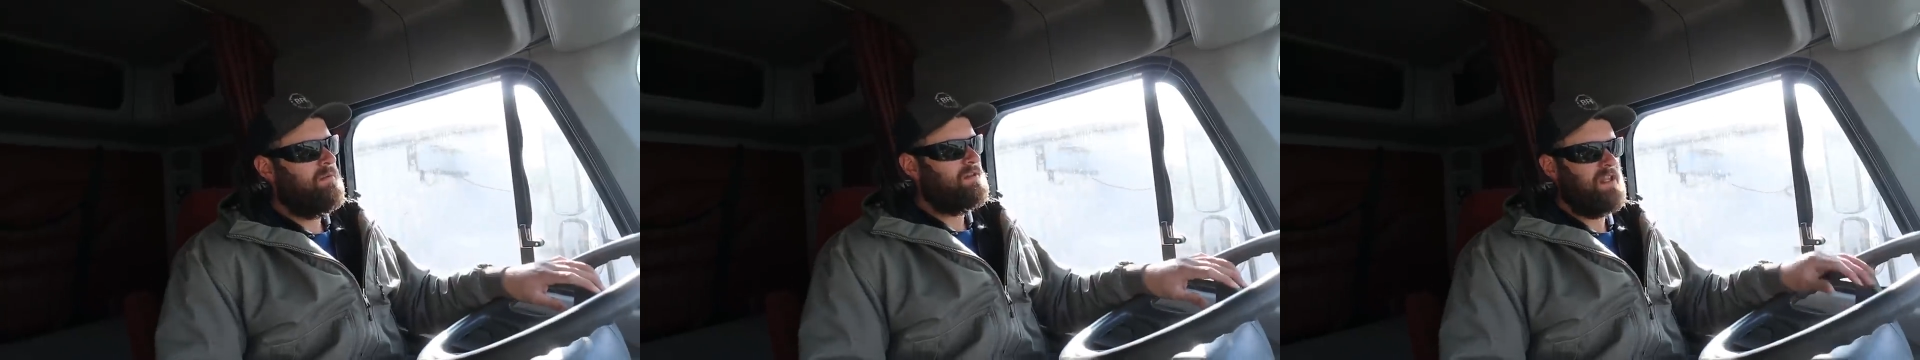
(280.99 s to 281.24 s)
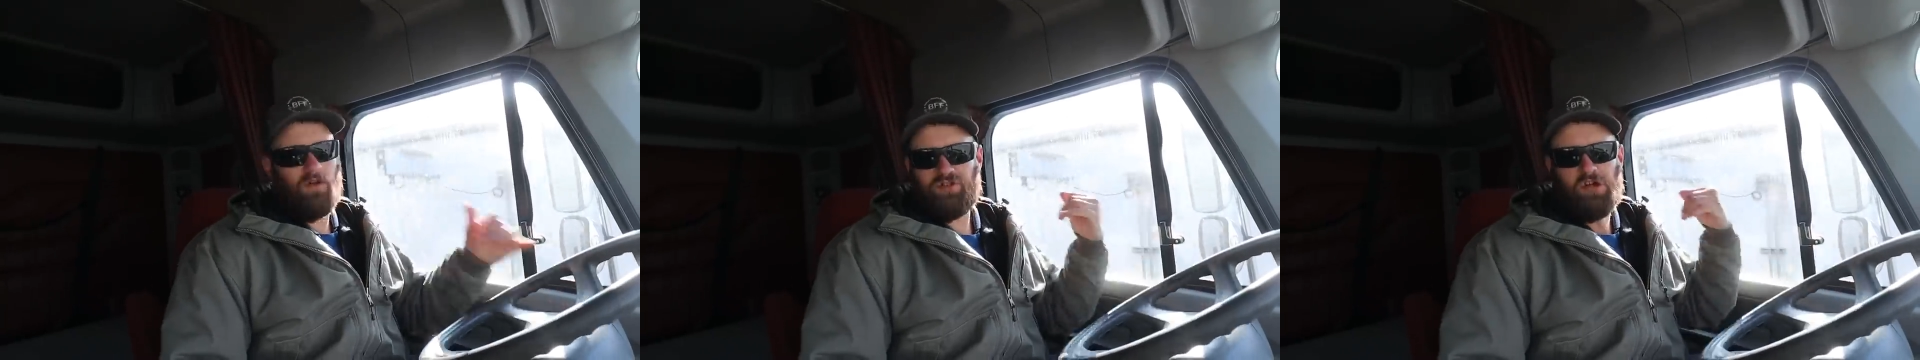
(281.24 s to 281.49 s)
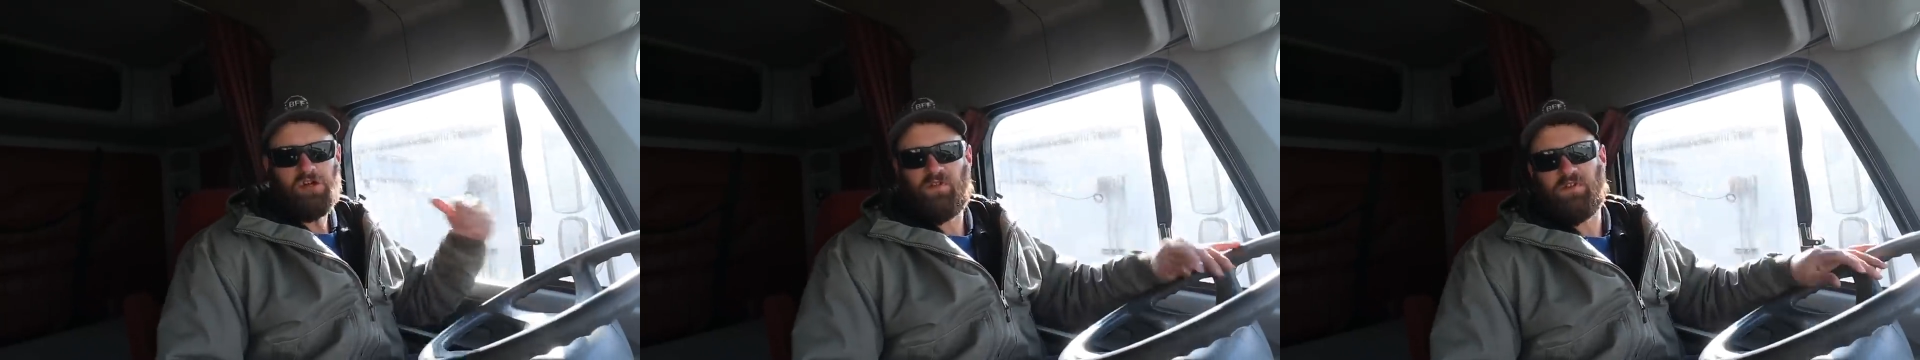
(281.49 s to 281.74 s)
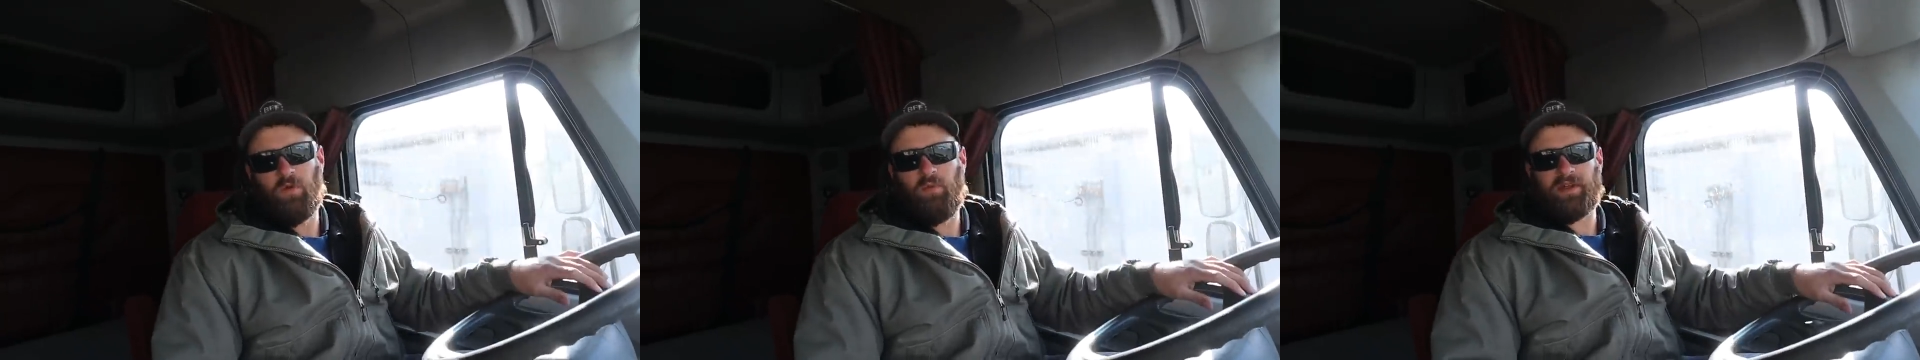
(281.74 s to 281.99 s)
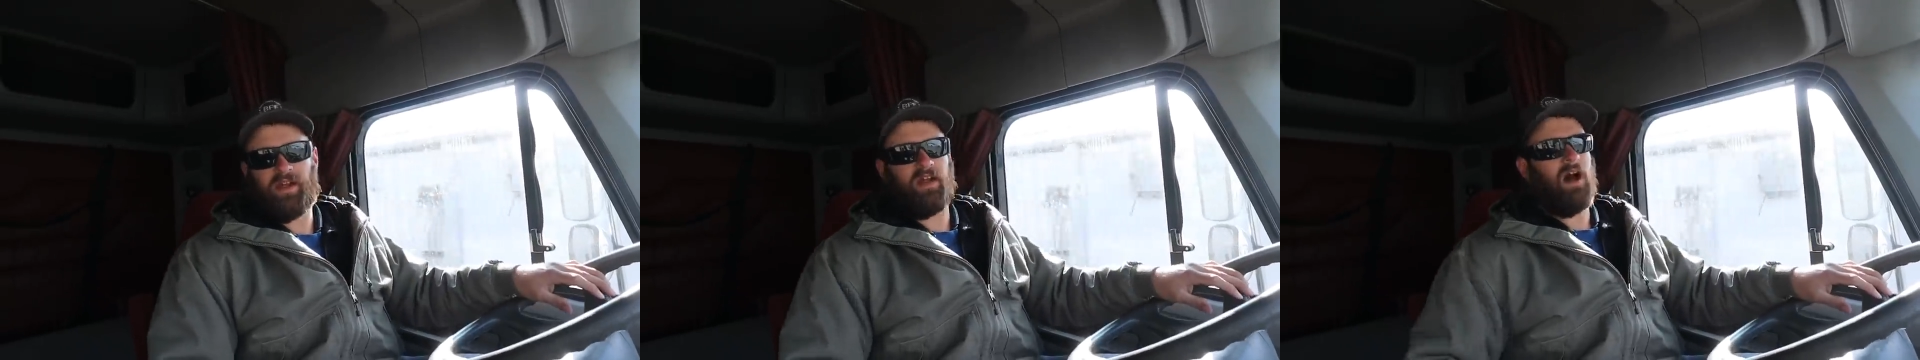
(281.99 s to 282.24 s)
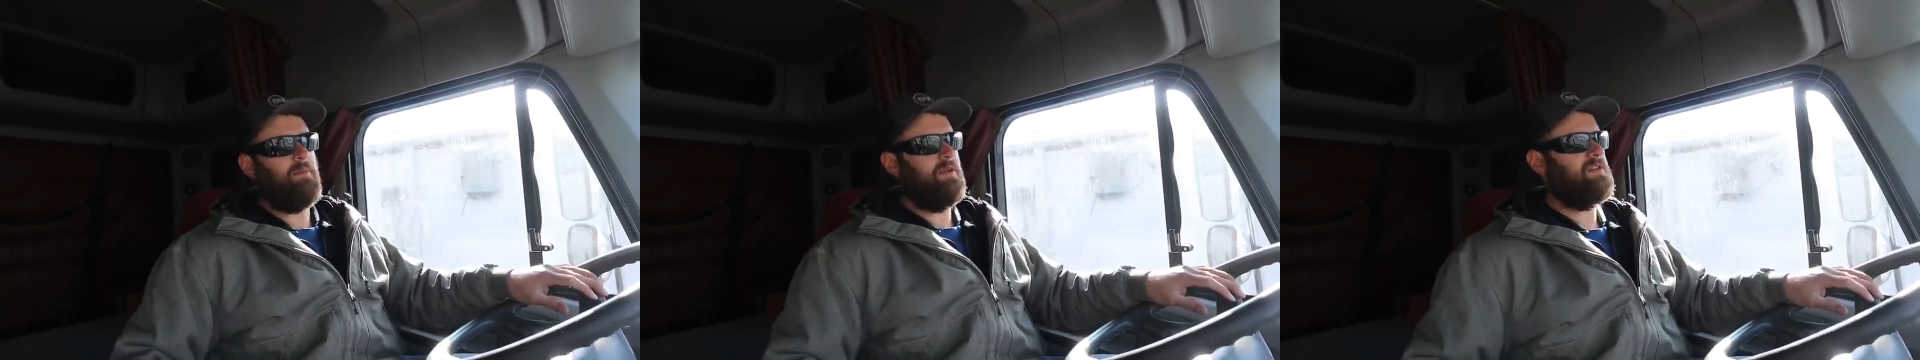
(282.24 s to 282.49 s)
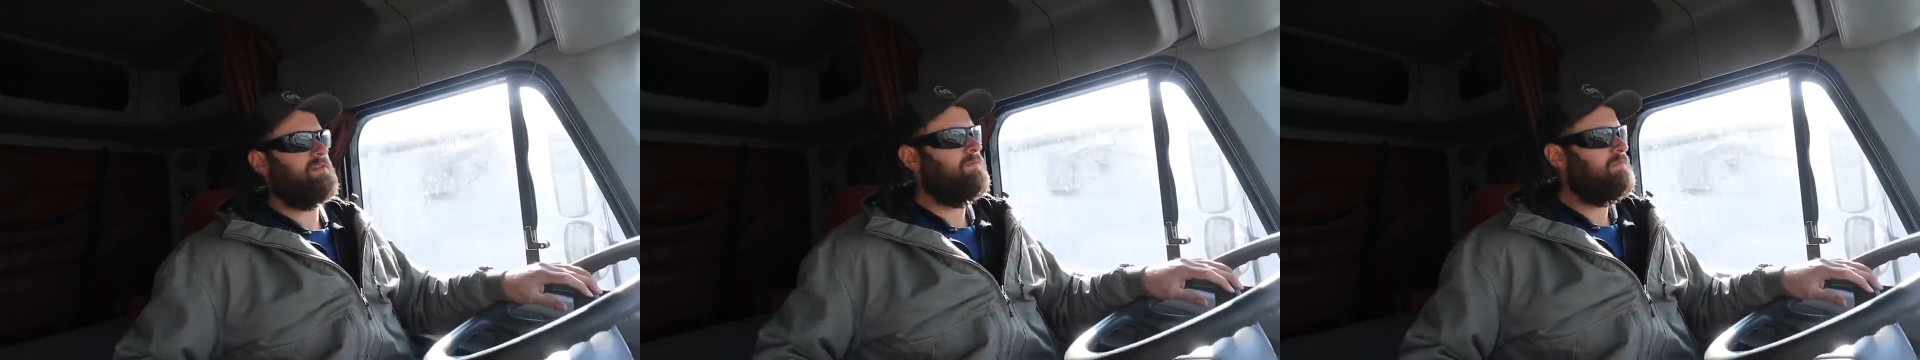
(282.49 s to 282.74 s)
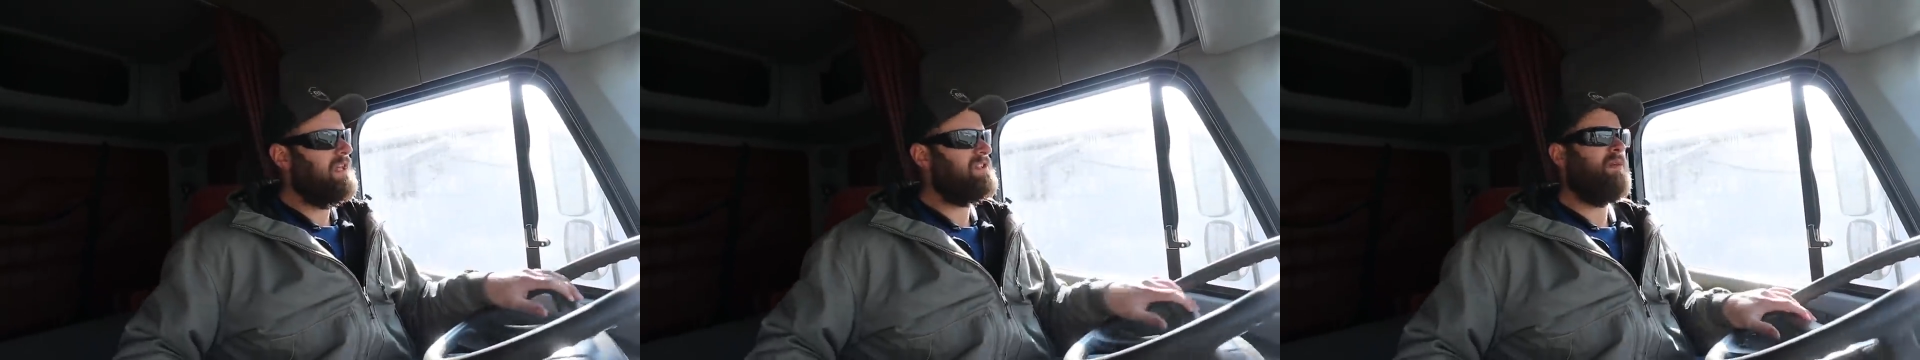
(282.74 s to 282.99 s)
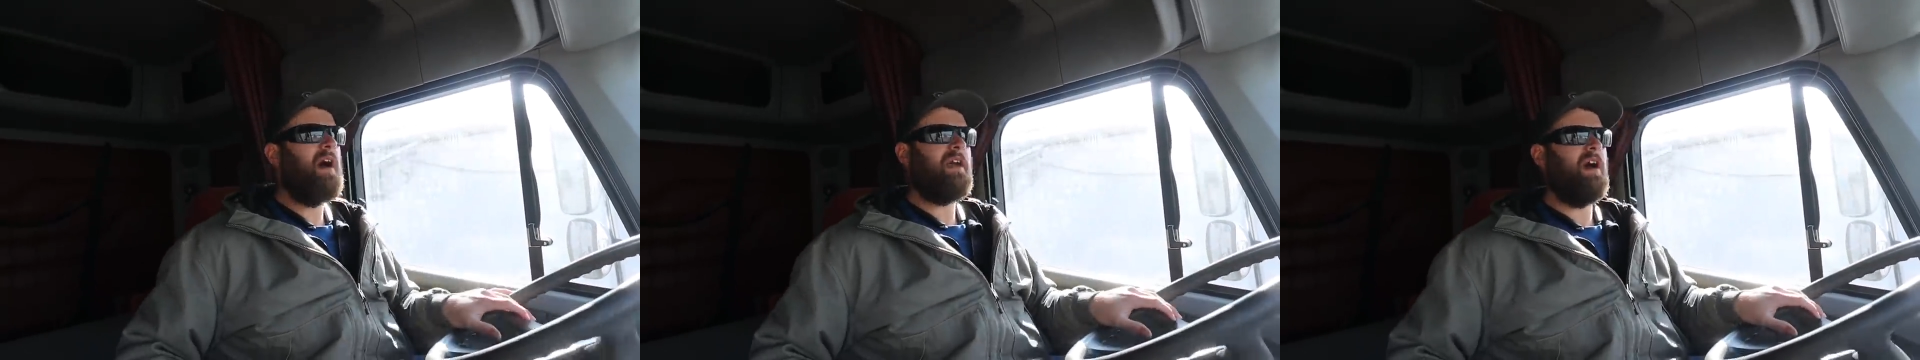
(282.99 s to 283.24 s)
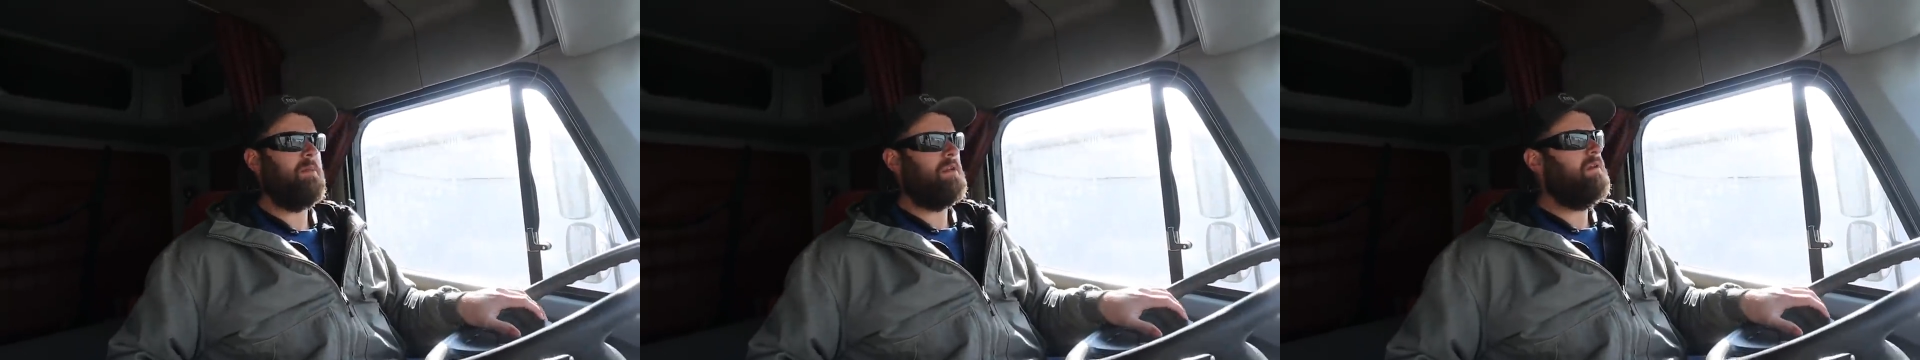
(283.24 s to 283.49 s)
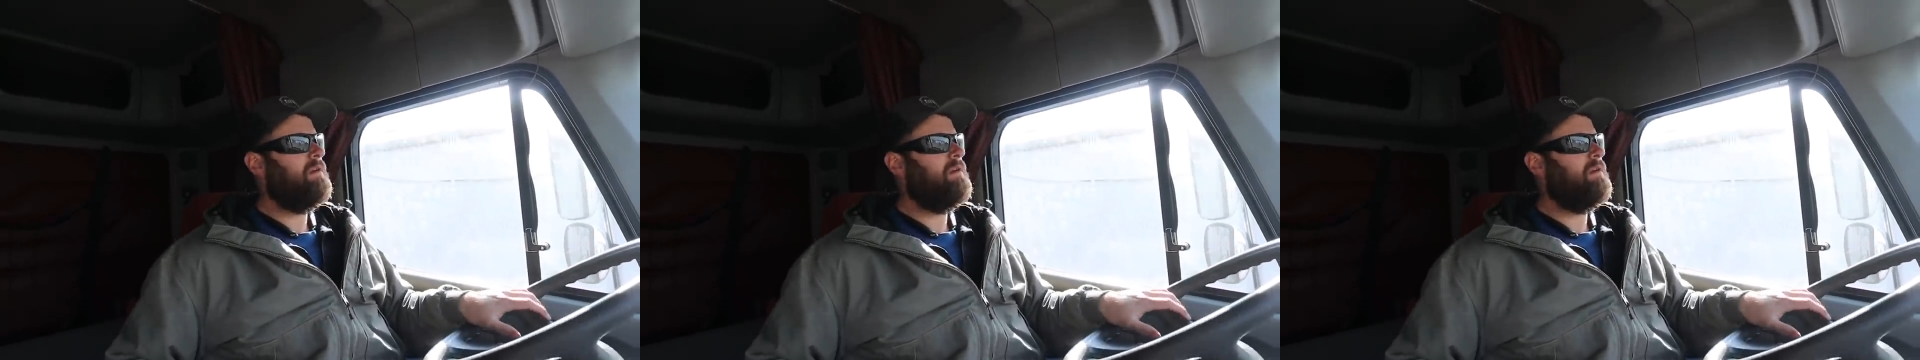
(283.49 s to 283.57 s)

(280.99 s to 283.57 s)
They don't charge for duplicate copies. That's probably coming.